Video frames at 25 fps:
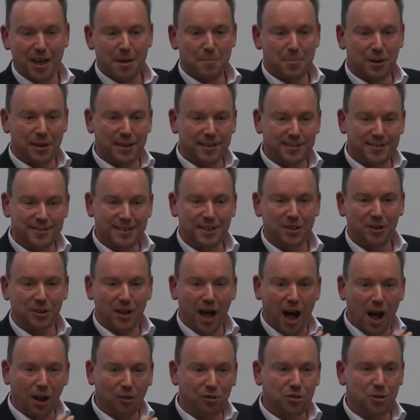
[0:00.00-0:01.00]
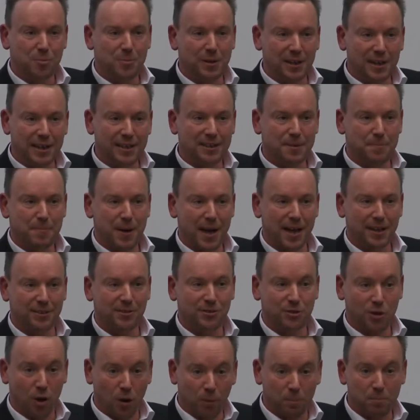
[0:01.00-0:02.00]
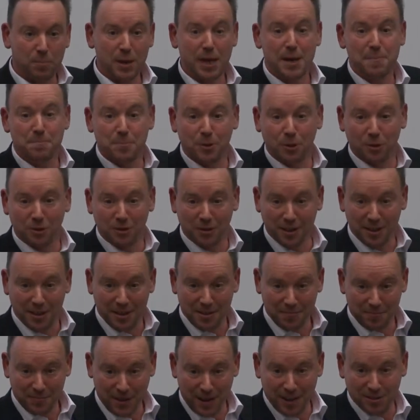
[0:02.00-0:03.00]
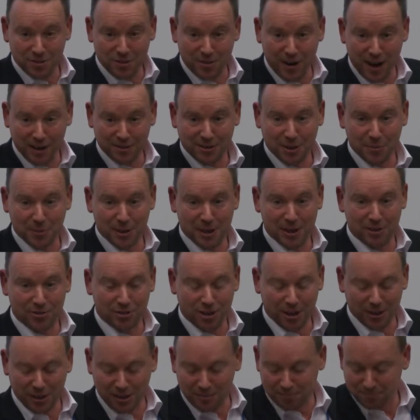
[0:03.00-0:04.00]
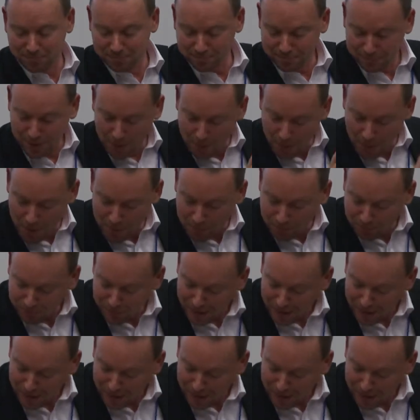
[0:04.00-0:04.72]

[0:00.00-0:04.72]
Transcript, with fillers: but it still ultimately depends on people interacting with each other. Blah, blah, blah.